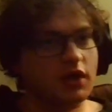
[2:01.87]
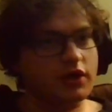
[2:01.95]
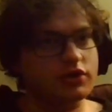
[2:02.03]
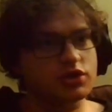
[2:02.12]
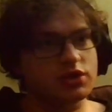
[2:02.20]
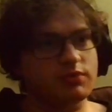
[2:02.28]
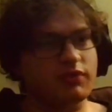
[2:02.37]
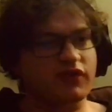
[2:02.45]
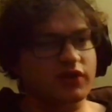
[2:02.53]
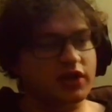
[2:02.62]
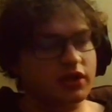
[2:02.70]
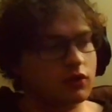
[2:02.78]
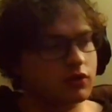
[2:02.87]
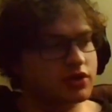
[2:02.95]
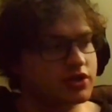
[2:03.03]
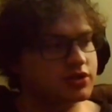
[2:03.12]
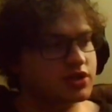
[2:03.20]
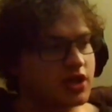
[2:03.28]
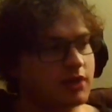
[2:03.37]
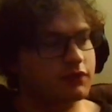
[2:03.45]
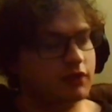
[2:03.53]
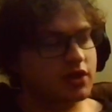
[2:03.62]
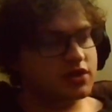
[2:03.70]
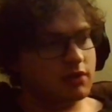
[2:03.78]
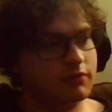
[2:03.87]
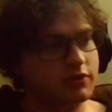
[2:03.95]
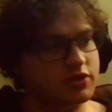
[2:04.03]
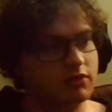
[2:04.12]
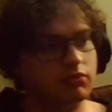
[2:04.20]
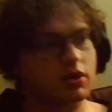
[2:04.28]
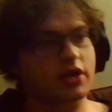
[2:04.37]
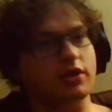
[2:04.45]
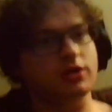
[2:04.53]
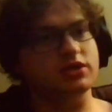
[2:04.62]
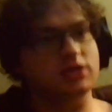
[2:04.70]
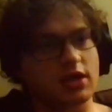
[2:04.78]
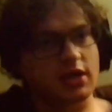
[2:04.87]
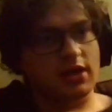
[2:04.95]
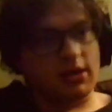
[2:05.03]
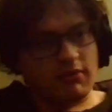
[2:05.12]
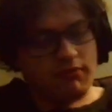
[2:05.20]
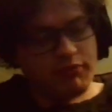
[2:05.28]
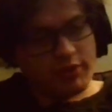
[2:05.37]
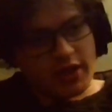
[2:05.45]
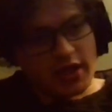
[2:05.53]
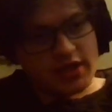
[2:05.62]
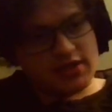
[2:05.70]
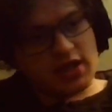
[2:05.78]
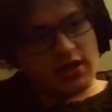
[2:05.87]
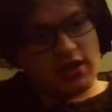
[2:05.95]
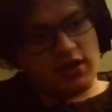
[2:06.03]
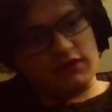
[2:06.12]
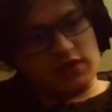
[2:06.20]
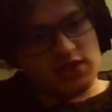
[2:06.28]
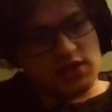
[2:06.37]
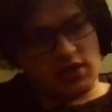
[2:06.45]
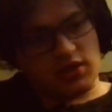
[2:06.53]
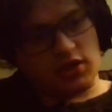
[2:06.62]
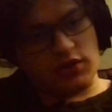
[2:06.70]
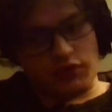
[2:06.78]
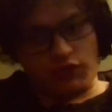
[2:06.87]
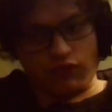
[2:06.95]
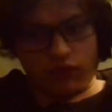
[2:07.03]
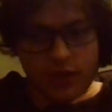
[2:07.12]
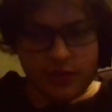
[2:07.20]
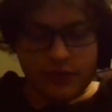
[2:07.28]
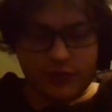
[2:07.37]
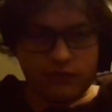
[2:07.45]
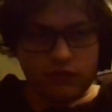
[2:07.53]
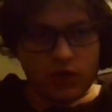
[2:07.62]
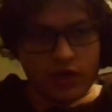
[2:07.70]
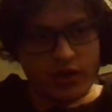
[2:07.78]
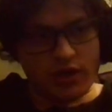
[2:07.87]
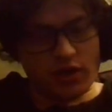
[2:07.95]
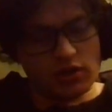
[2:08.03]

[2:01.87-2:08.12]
usually prefer like lower tier setup threats, upper tier breakers, but I decided to give this thing another an